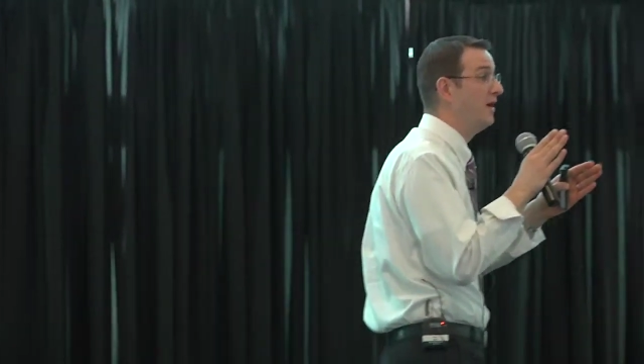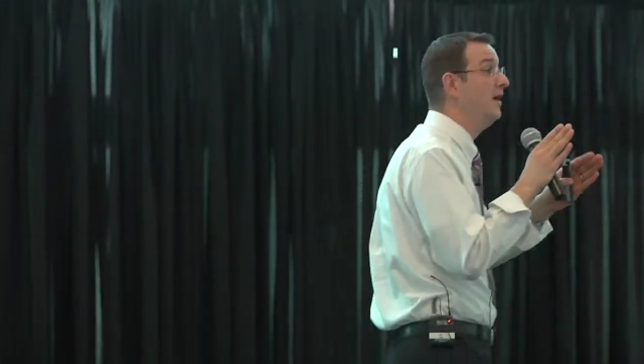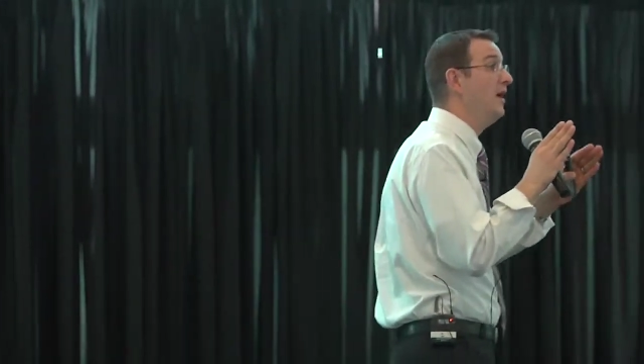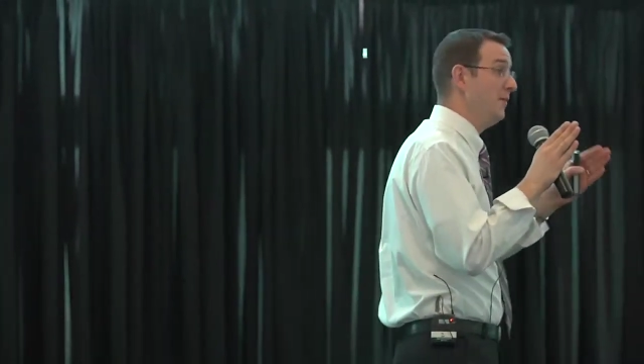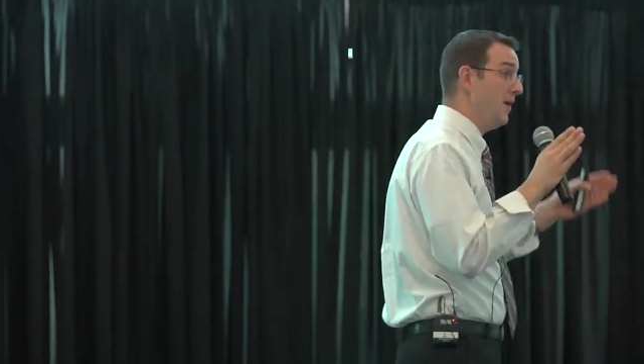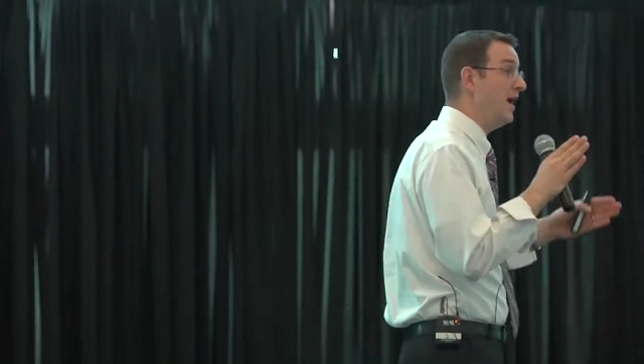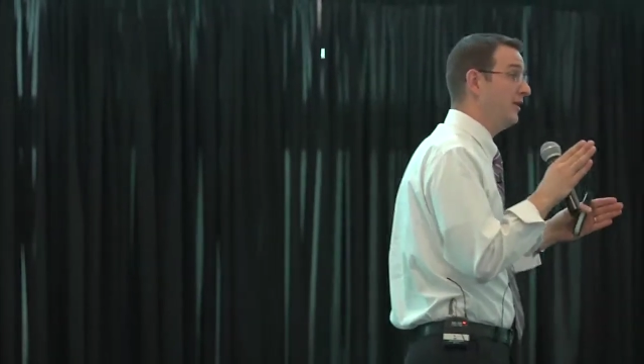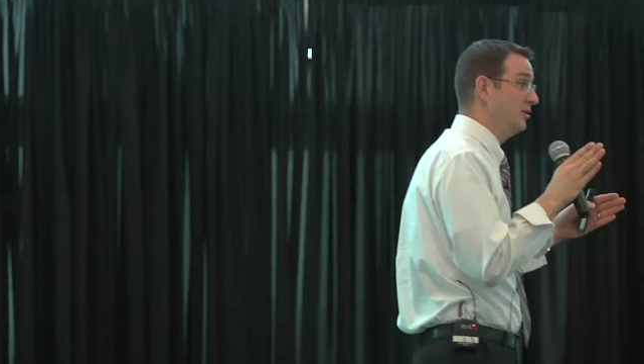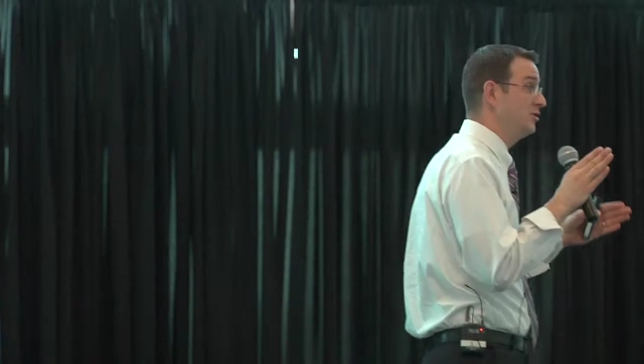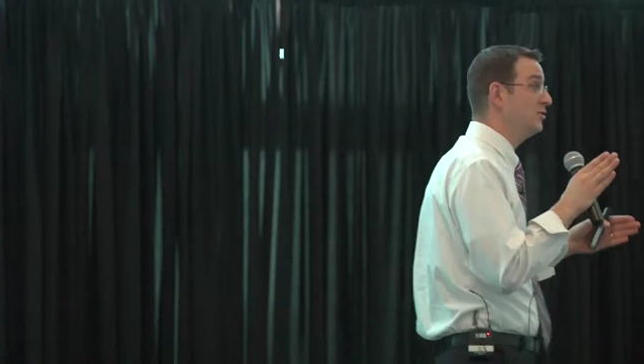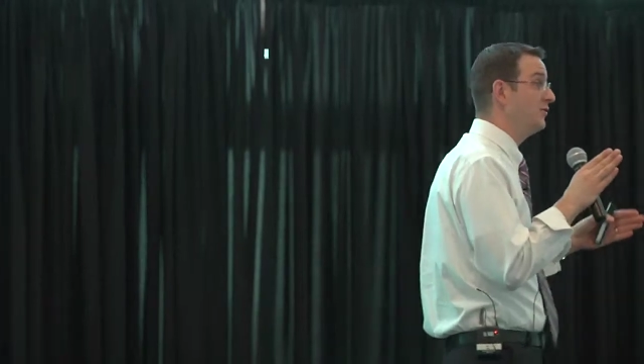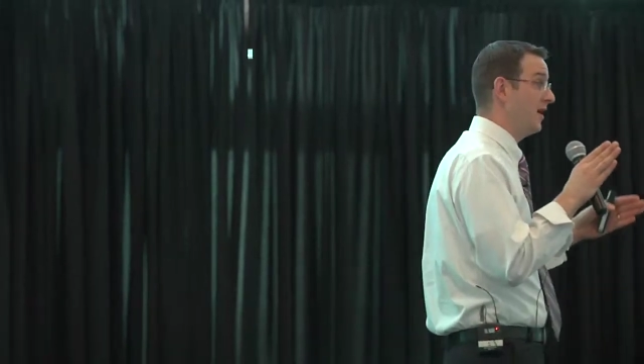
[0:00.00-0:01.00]
But back
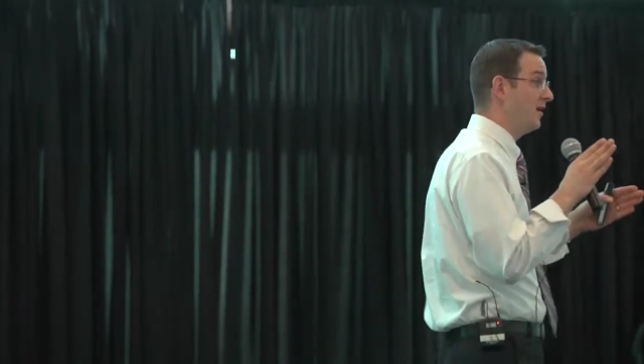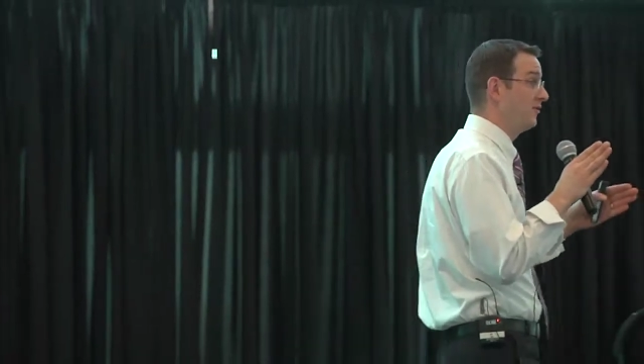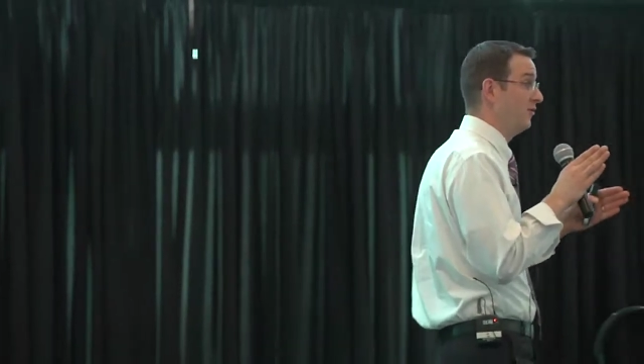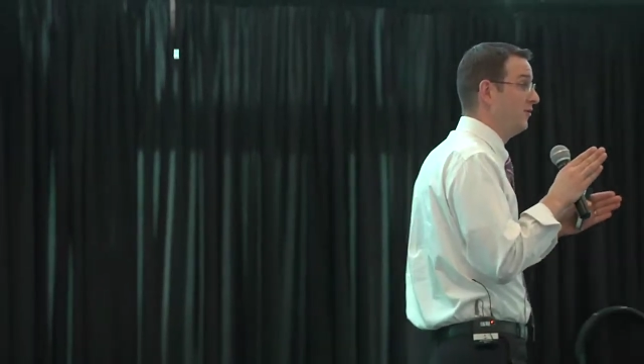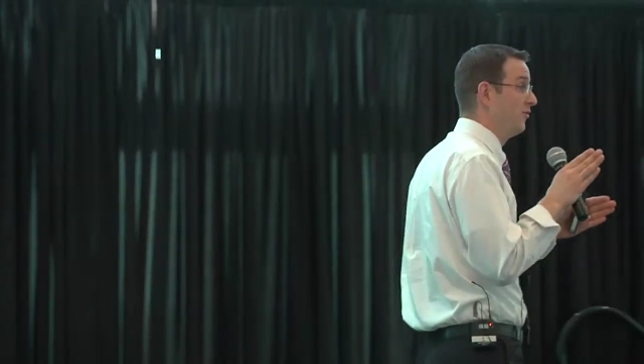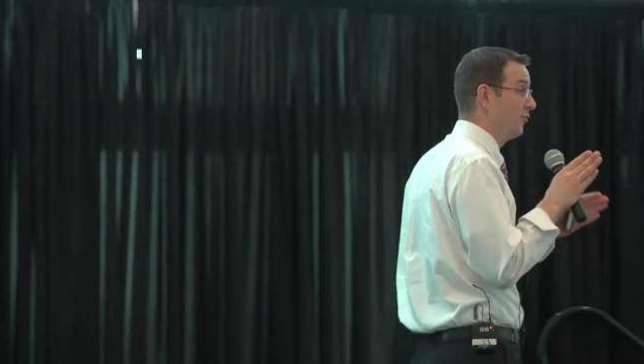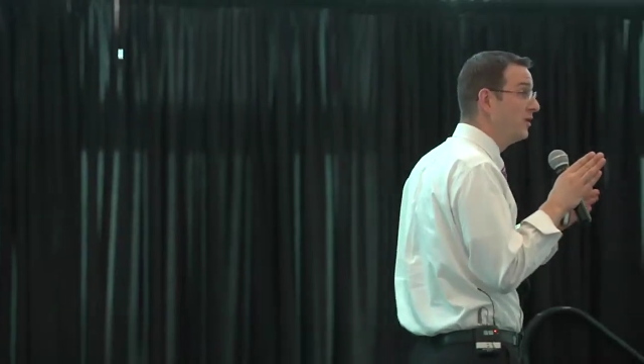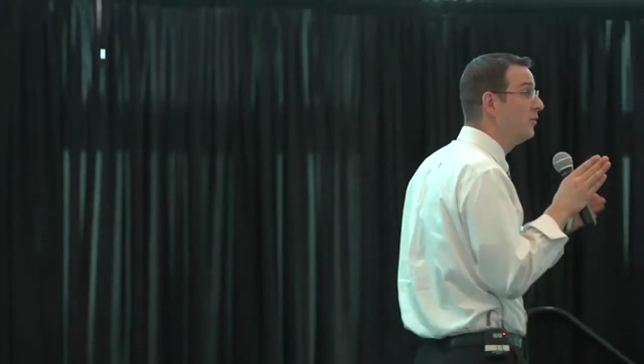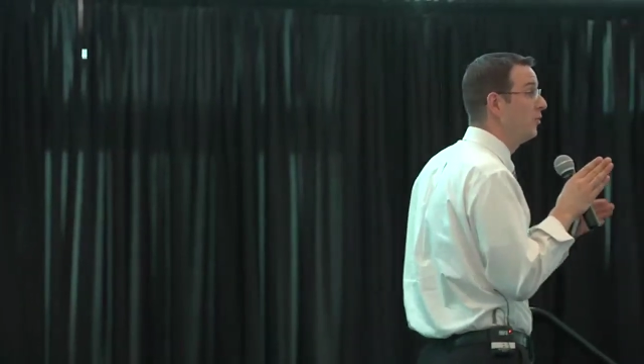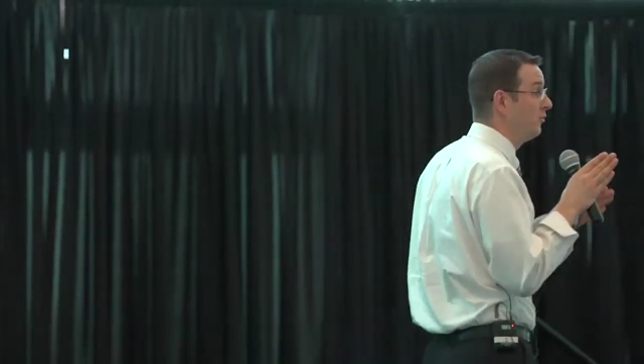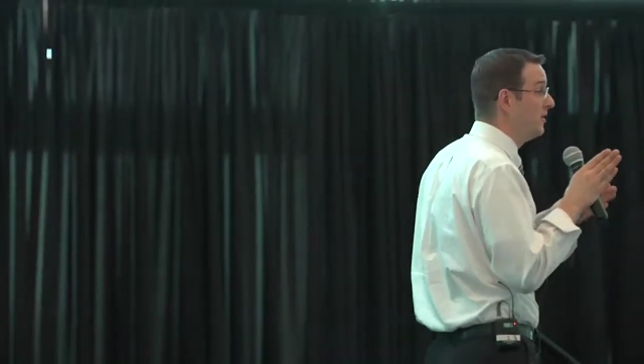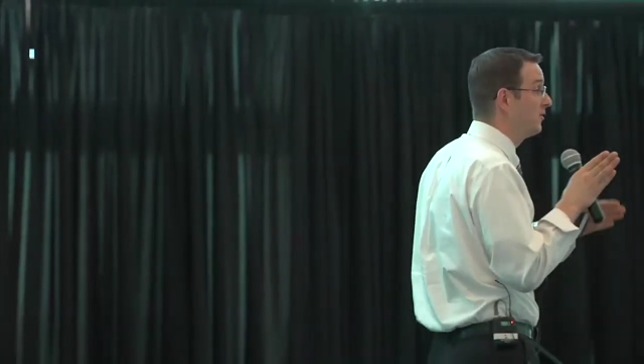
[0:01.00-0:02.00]
in 2003,
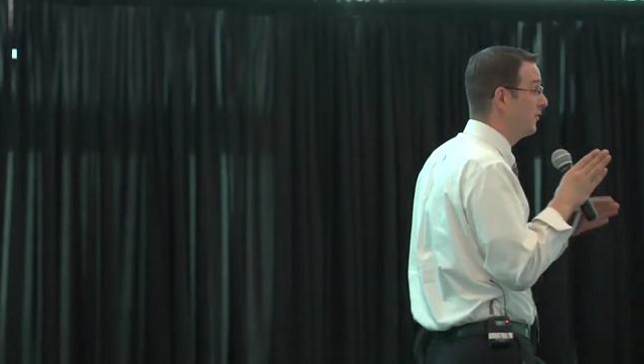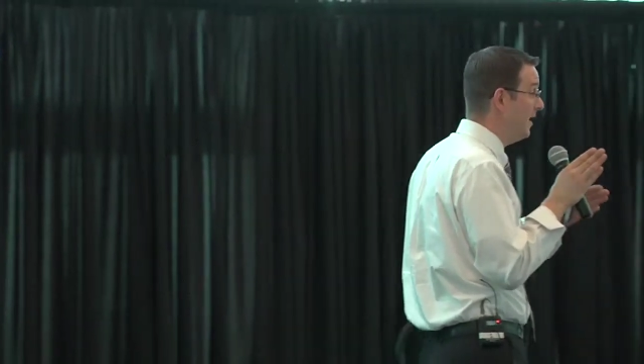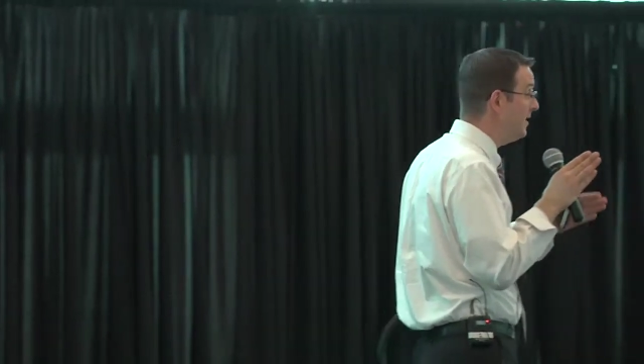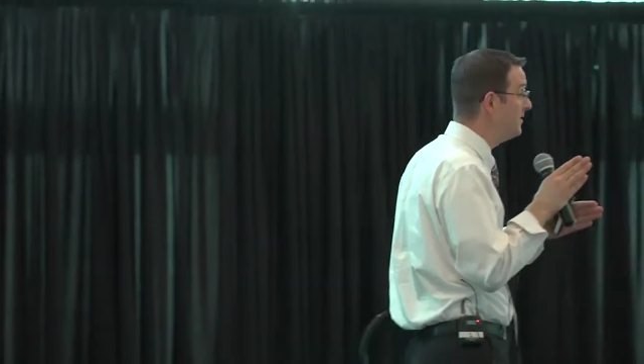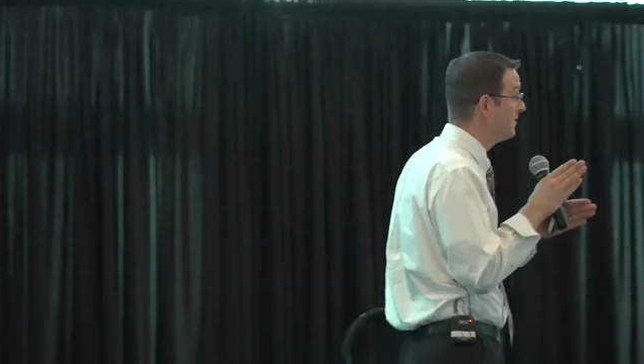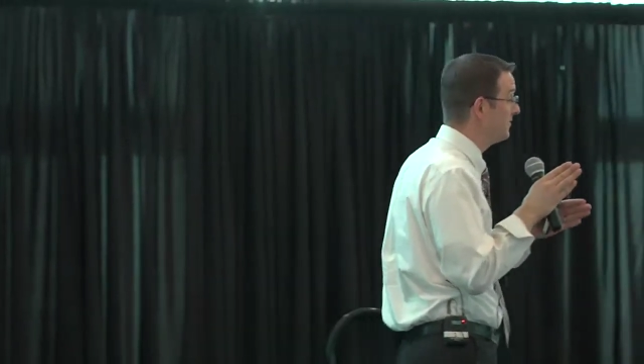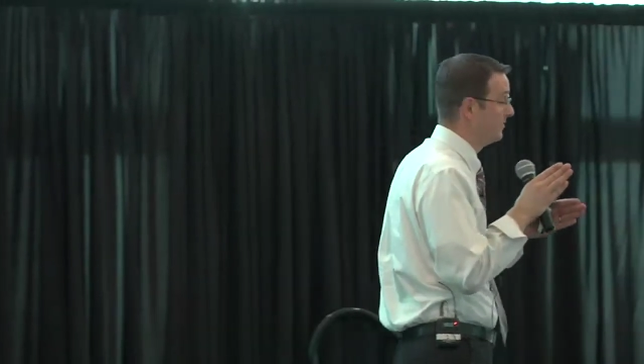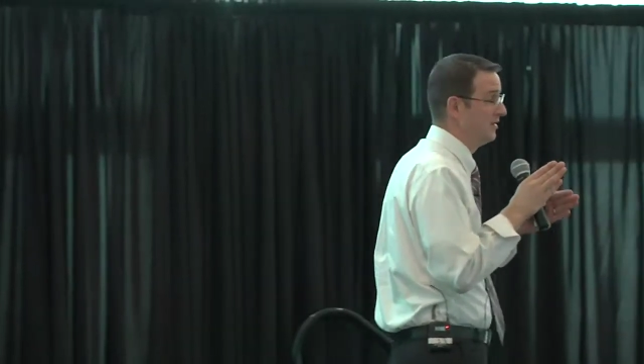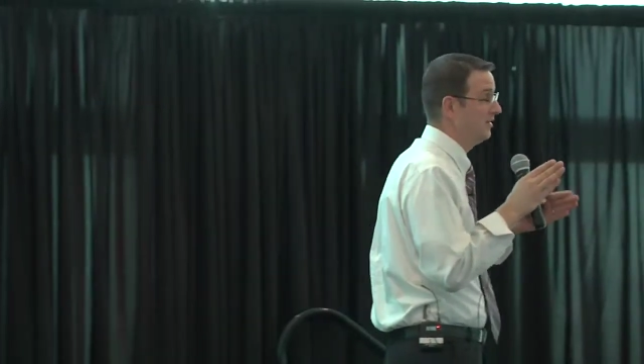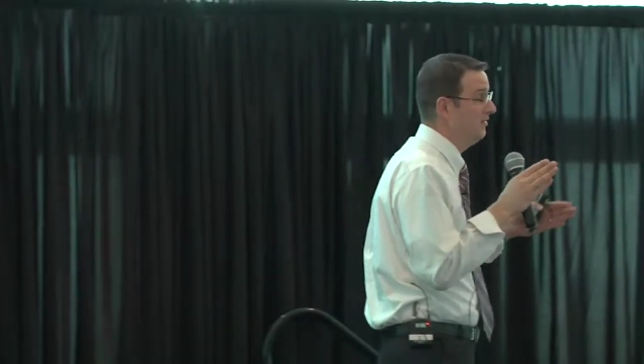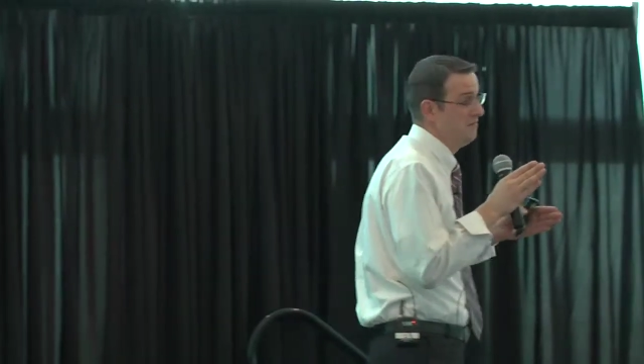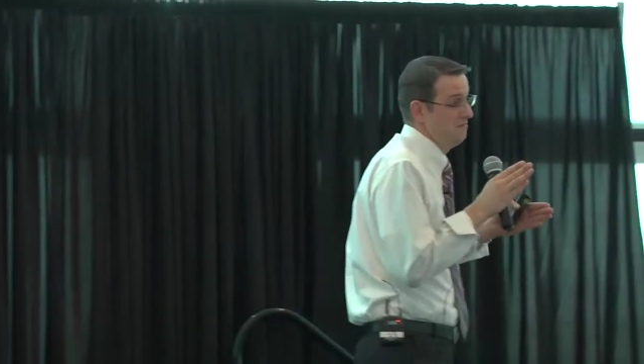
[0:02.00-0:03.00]
when we created this
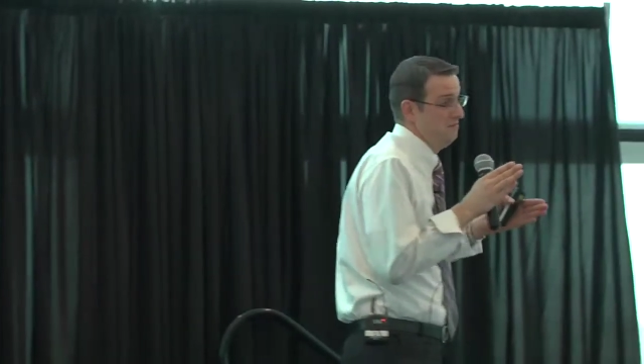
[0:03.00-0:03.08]
thing,